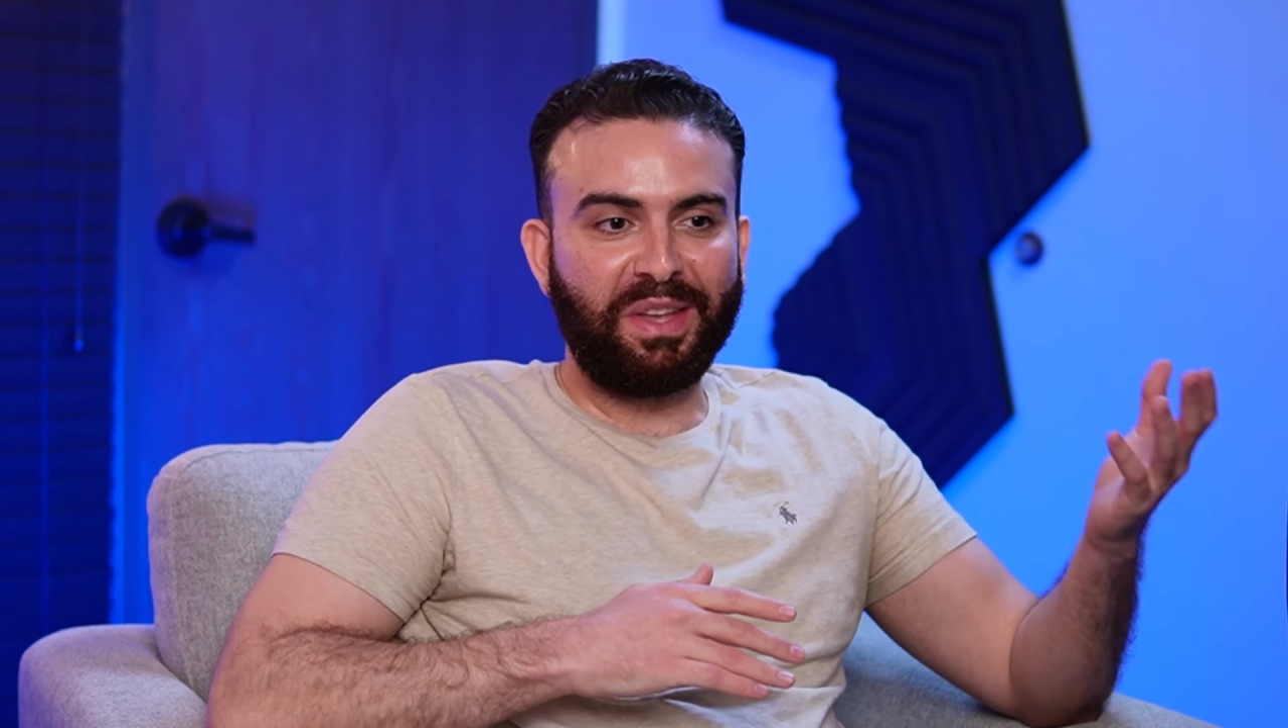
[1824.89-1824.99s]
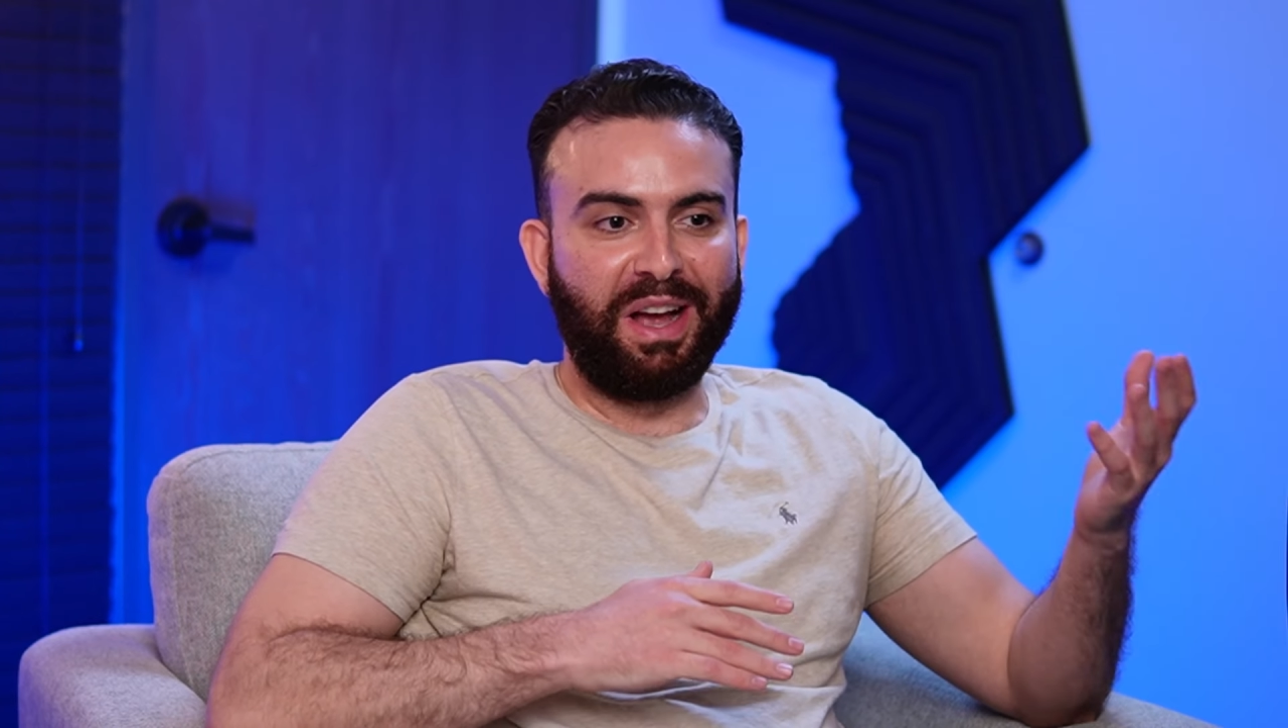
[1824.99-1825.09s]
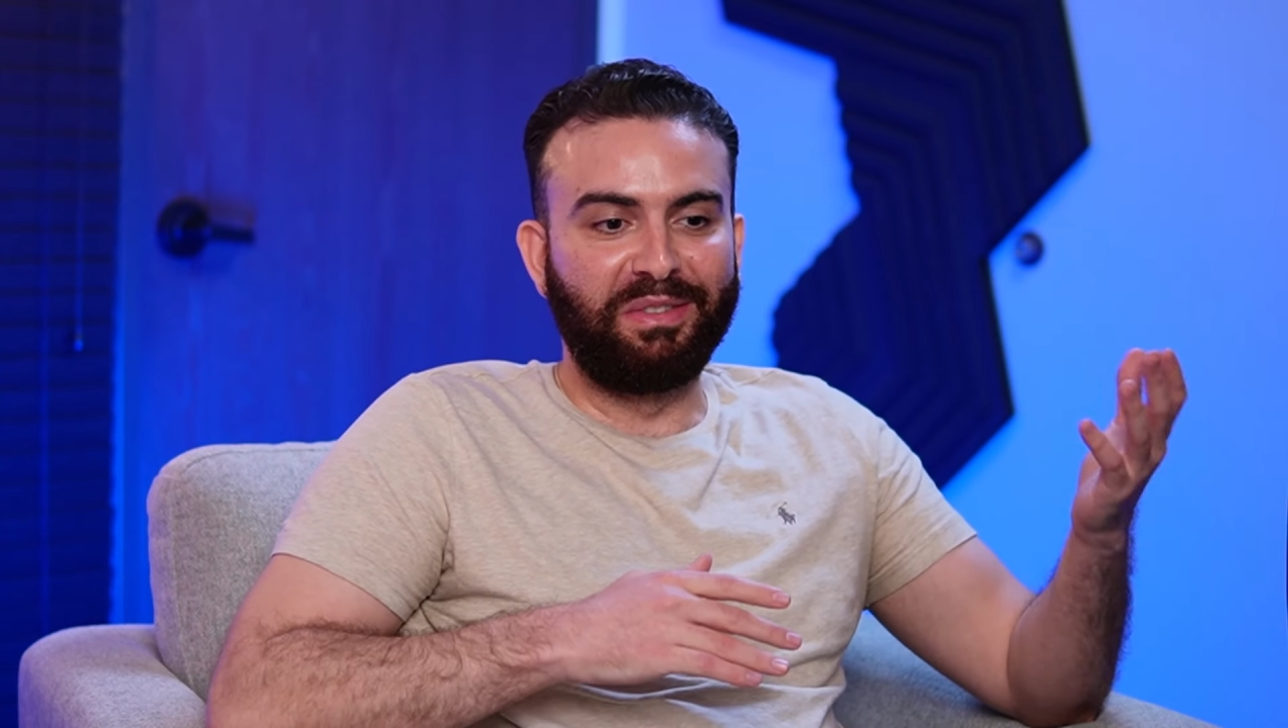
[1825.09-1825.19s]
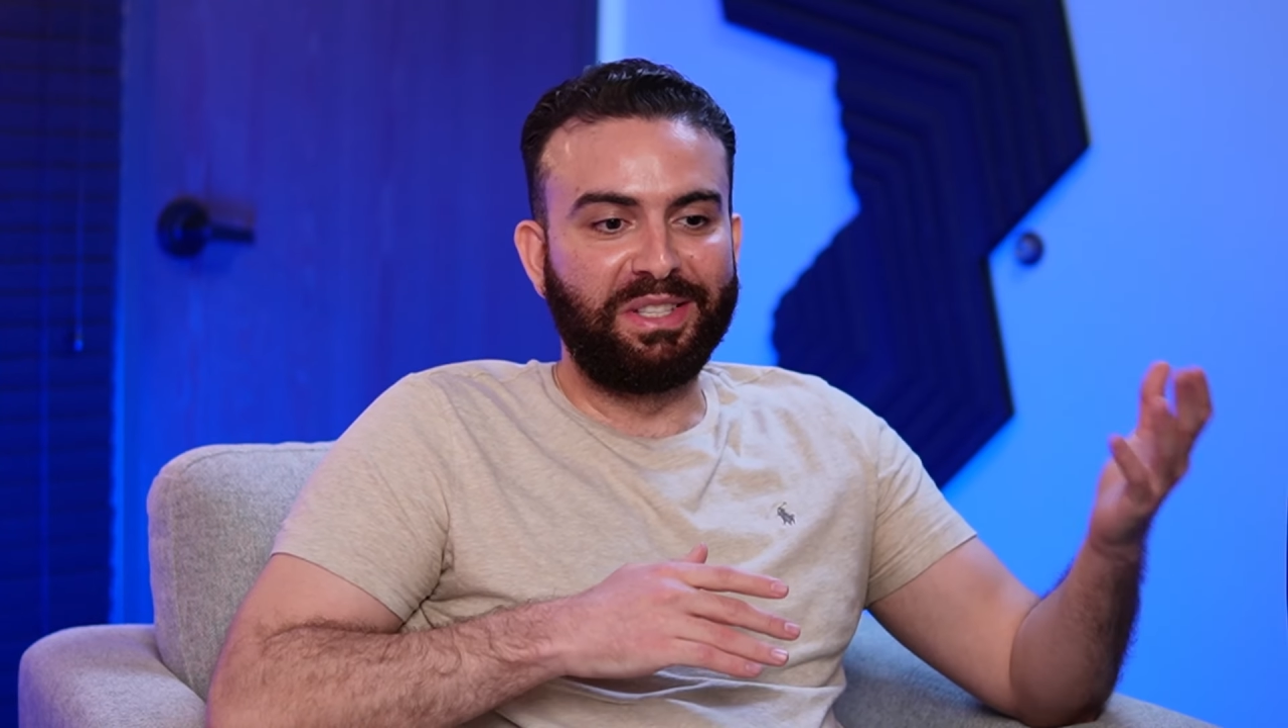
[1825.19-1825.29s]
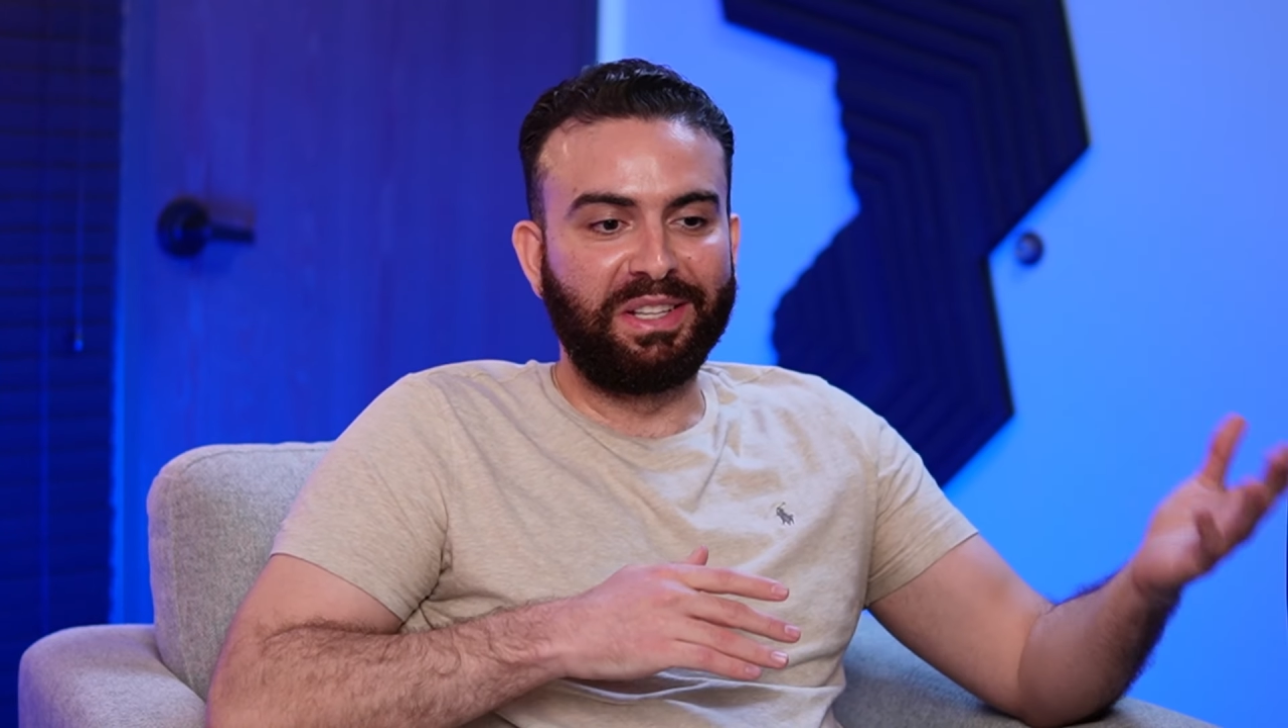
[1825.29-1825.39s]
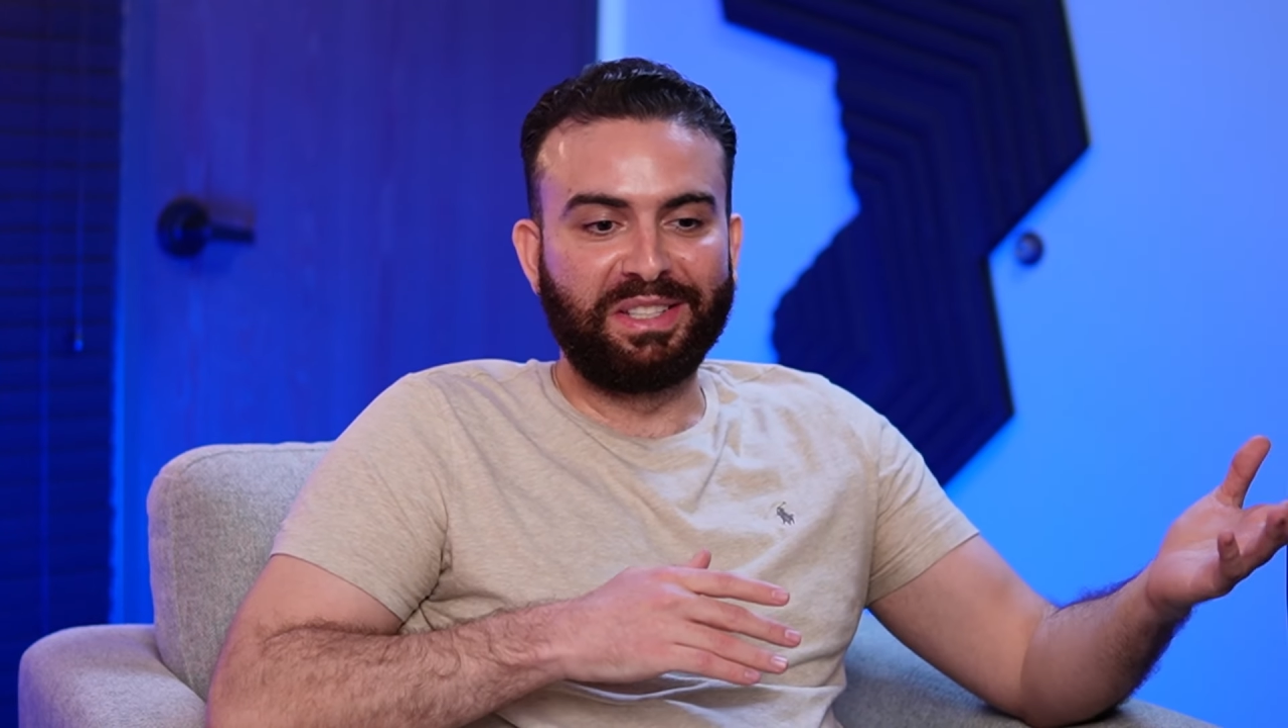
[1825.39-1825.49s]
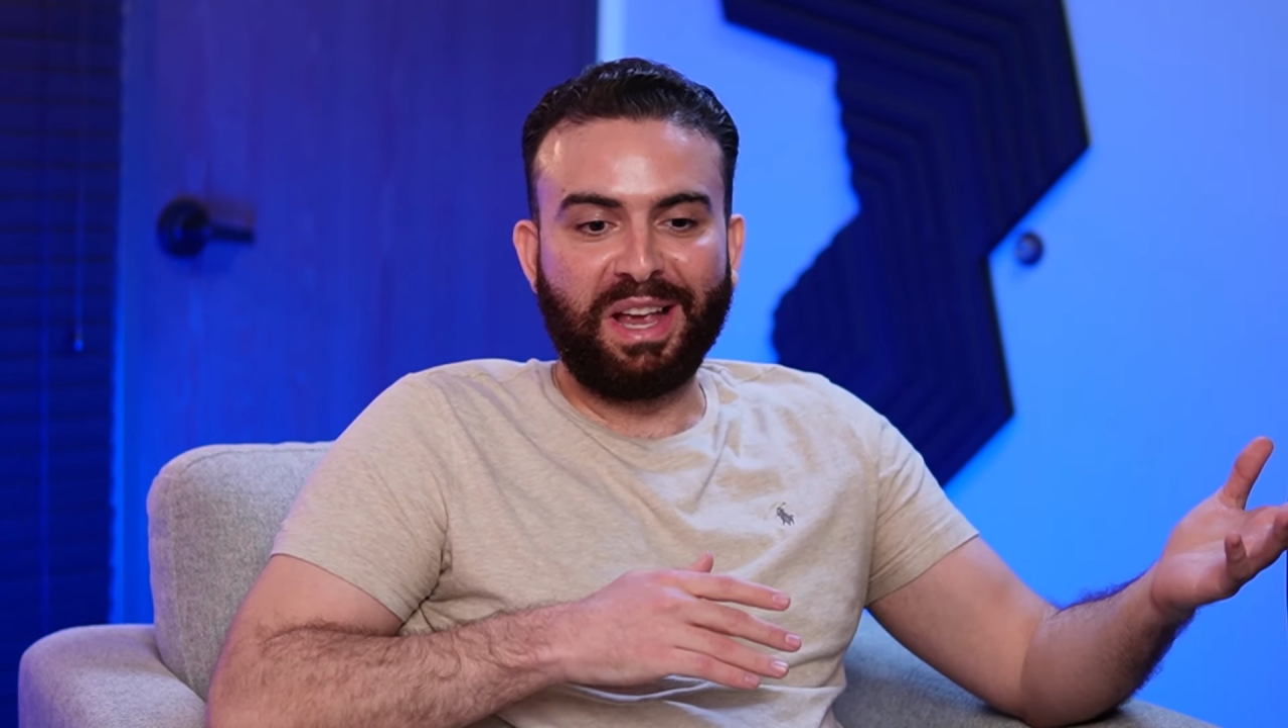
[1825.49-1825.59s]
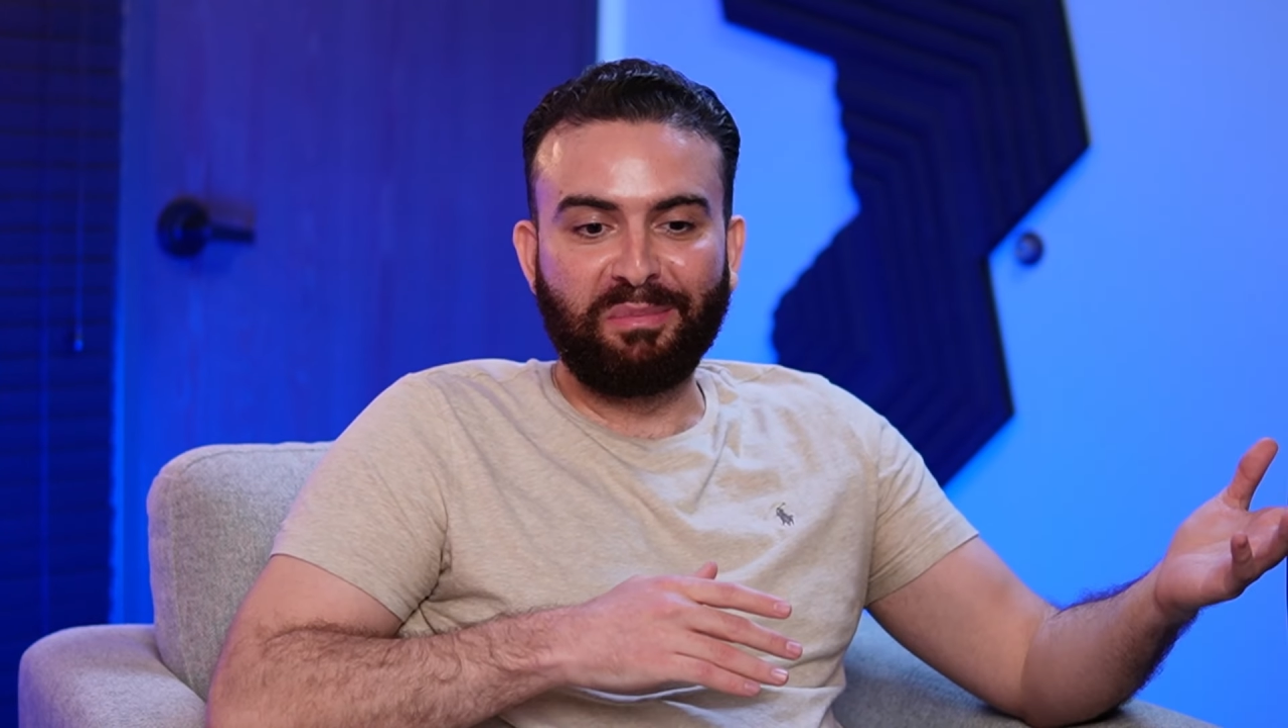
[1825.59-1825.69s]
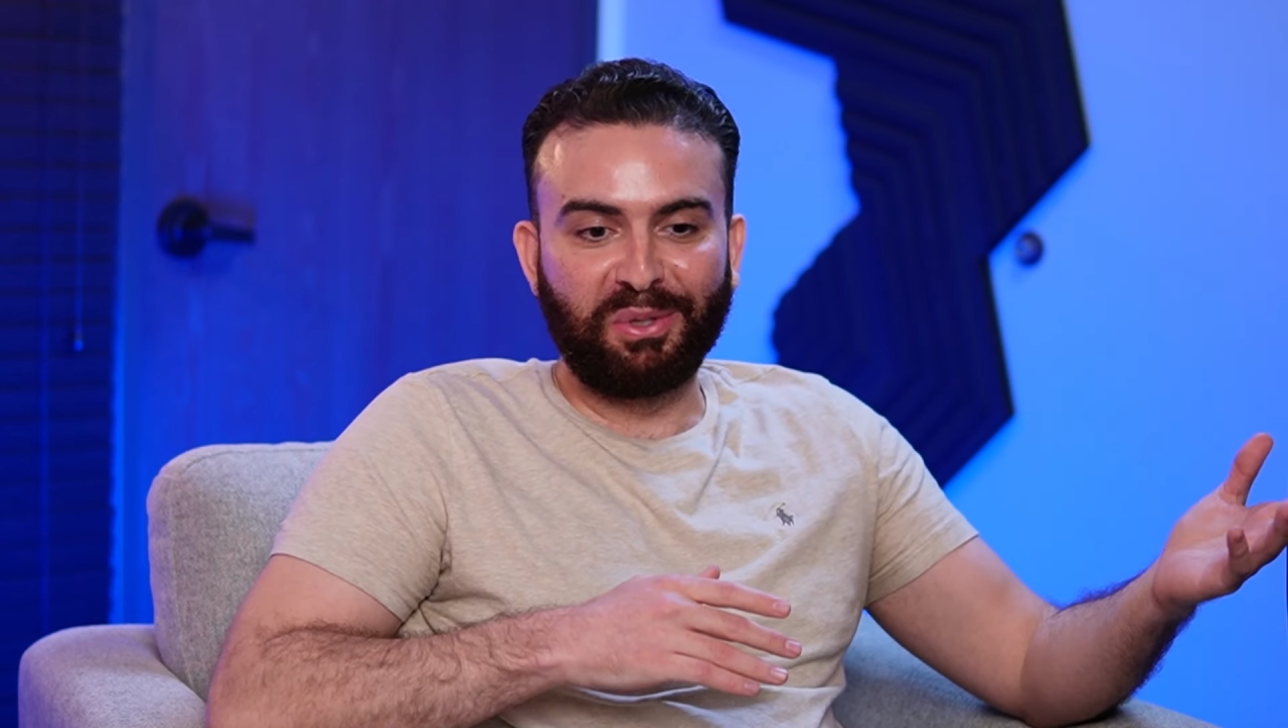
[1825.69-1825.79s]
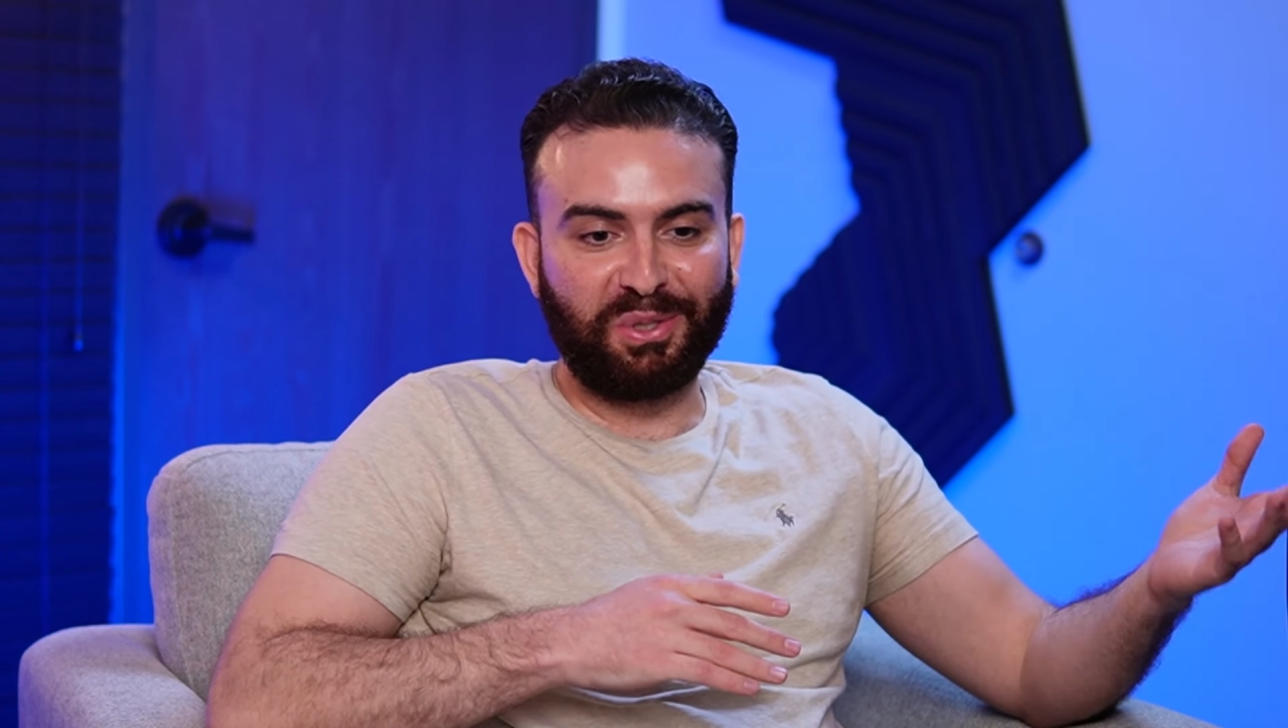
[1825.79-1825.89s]
I've seen
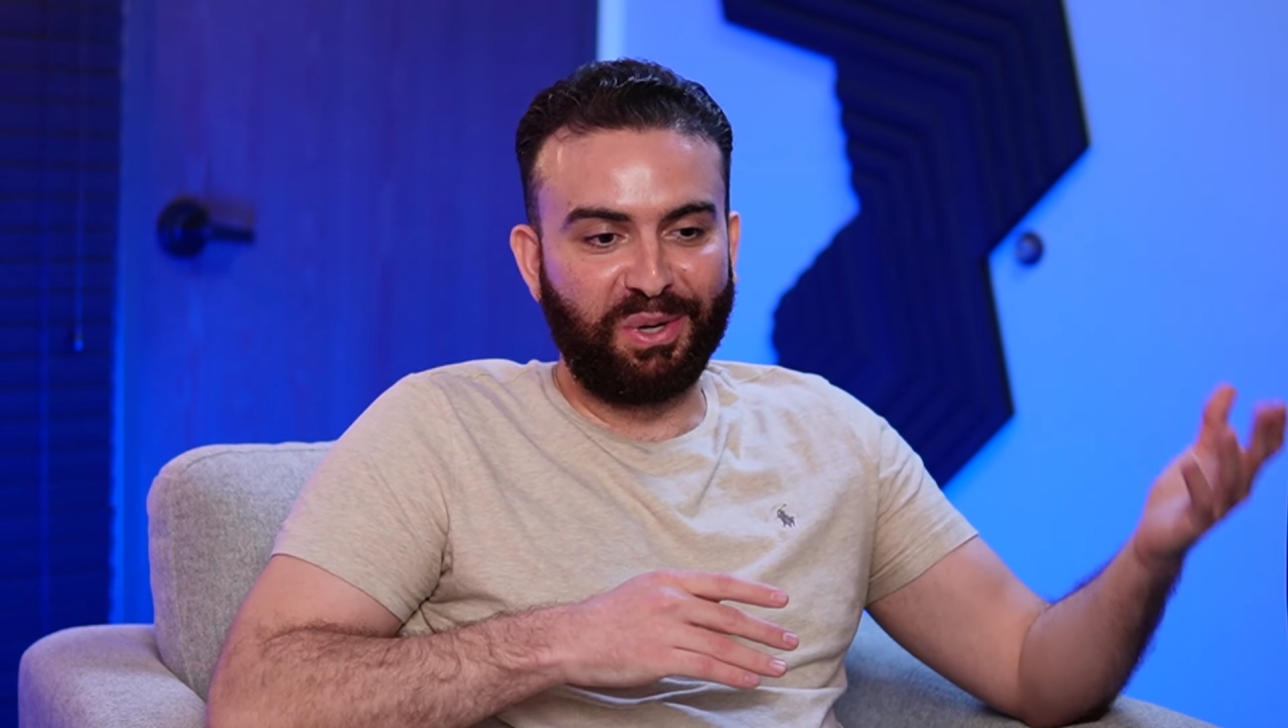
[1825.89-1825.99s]
examples